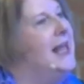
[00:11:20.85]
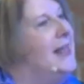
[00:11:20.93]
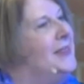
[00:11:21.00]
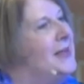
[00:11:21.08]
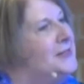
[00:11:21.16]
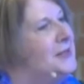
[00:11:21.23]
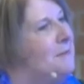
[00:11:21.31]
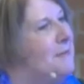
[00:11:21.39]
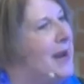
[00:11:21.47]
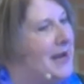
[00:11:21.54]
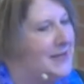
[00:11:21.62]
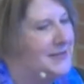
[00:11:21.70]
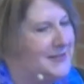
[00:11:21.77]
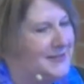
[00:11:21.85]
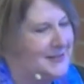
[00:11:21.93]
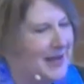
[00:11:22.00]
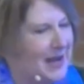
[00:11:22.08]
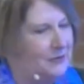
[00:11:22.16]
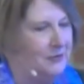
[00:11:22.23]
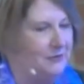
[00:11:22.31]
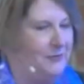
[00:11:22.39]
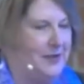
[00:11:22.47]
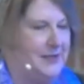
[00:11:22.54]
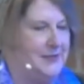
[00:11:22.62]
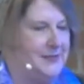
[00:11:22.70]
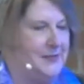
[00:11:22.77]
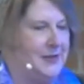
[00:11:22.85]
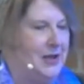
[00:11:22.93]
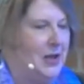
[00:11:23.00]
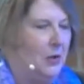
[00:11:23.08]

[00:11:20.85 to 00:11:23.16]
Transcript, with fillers: that demands sacrifice,